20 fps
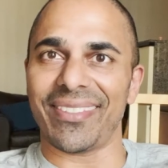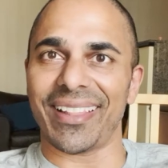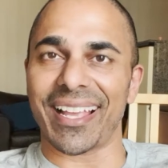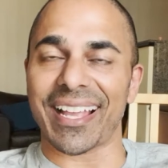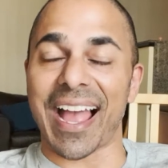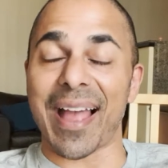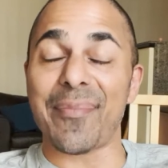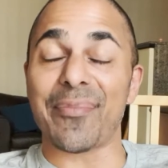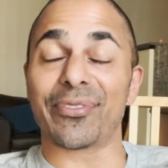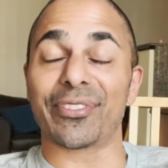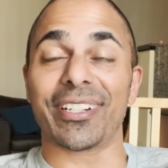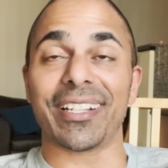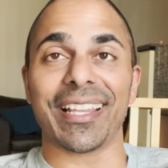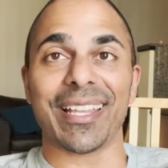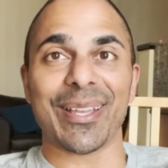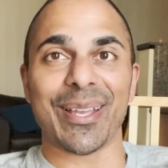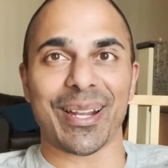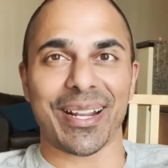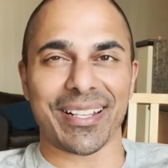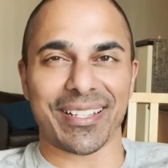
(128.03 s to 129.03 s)
Like I'm
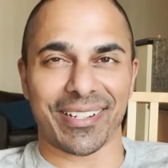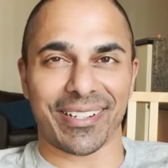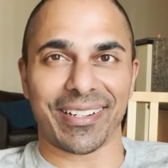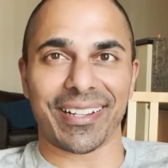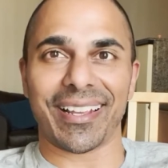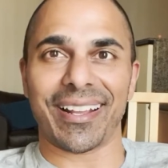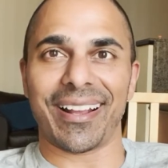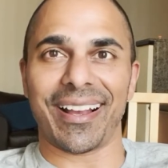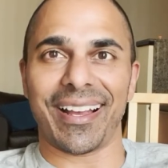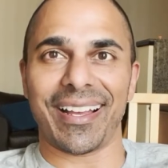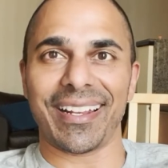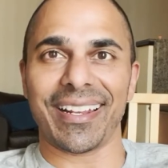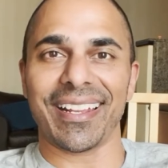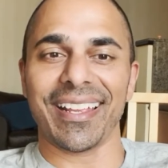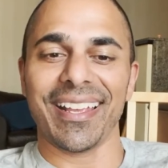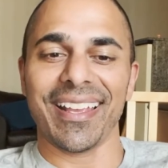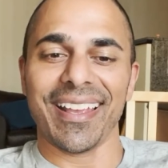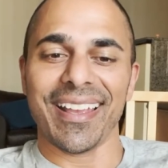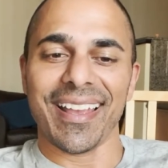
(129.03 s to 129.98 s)
really good at turning it on,